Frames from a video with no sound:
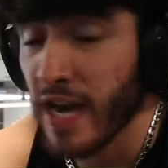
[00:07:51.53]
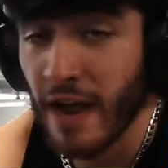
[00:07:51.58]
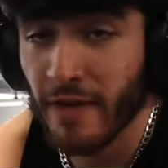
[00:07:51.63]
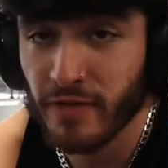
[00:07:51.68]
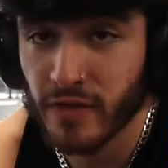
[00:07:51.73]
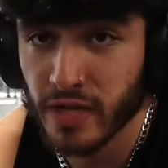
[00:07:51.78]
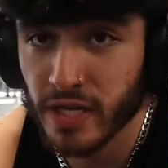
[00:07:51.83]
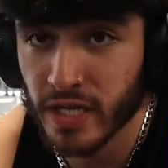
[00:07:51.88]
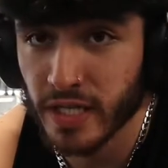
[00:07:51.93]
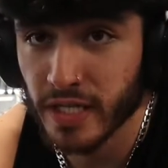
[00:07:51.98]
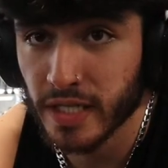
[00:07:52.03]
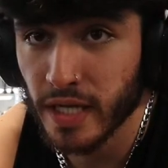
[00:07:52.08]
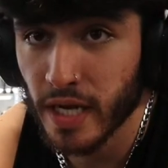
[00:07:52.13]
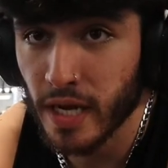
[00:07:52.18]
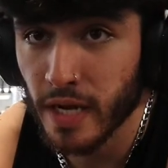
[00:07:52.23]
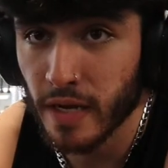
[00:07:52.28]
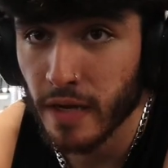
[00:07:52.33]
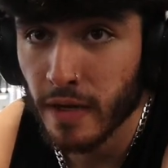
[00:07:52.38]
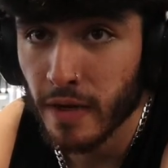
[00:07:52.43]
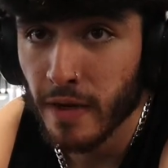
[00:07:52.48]
after this set,
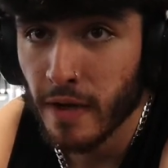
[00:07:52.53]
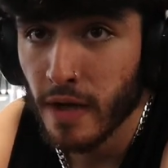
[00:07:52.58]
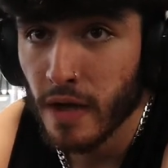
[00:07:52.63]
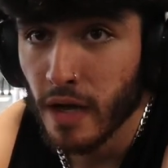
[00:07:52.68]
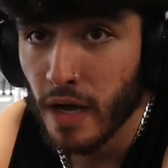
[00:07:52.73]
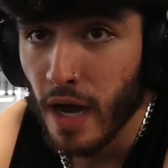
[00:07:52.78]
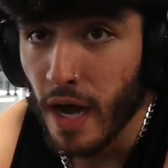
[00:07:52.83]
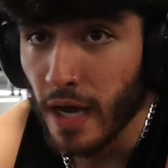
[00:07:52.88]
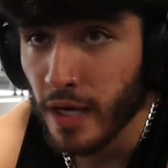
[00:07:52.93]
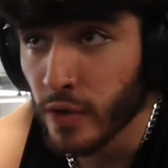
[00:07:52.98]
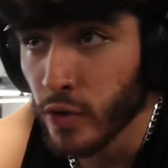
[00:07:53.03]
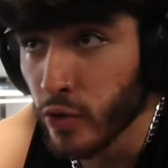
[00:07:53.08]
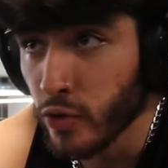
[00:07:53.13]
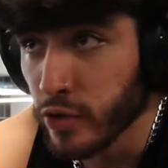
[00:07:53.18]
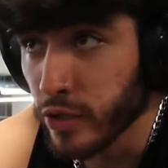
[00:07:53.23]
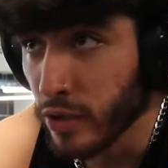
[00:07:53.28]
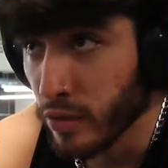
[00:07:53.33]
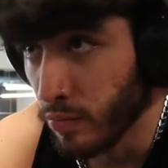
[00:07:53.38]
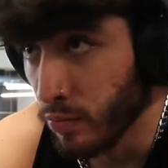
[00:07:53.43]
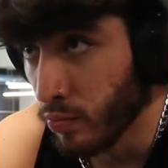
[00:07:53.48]
I do
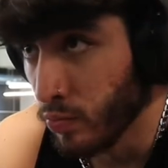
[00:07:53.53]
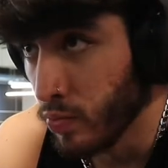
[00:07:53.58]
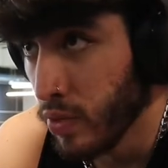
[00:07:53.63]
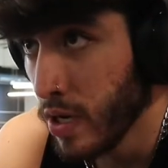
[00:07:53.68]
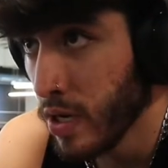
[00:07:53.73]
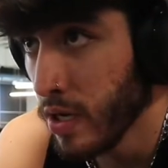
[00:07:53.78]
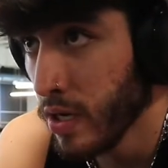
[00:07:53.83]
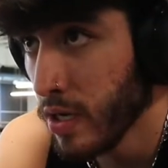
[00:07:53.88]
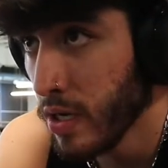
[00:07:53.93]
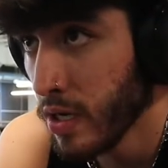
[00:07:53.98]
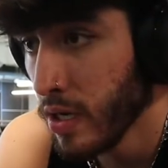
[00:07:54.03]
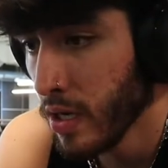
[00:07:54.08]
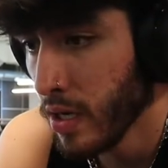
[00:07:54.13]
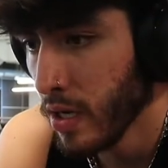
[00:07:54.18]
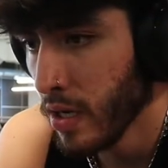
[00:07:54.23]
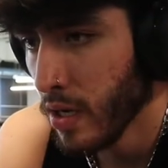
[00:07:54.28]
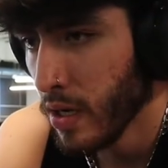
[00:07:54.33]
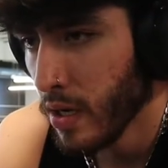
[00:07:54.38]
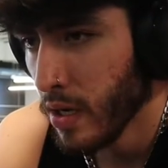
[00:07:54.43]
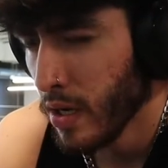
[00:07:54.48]
some,
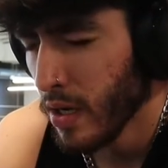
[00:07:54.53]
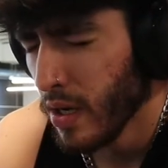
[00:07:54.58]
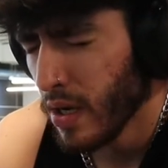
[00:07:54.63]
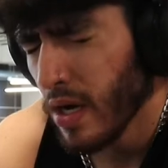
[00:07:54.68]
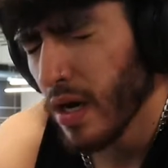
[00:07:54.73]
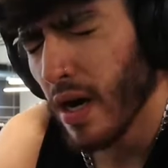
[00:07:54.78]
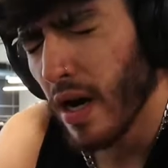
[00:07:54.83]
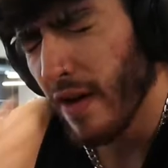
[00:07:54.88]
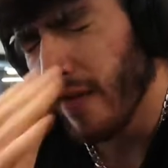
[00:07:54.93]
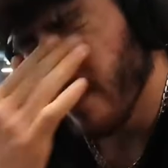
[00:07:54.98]
I